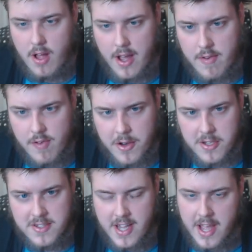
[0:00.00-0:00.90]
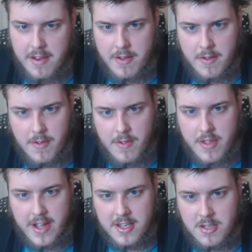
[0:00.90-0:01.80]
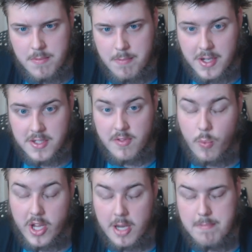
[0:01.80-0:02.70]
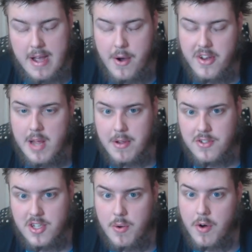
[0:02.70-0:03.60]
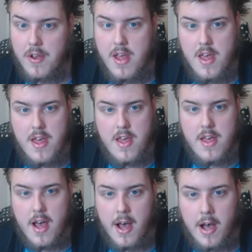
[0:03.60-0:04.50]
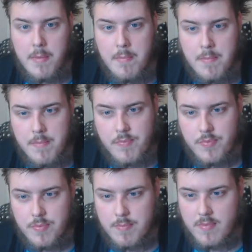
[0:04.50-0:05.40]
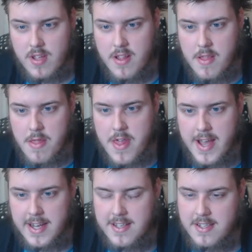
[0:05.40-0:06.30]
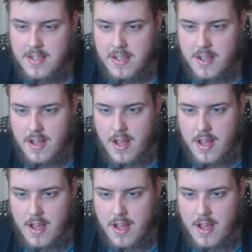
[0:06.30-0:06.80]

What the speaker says: have heard it said that, because of the weird power dynamics that go on, that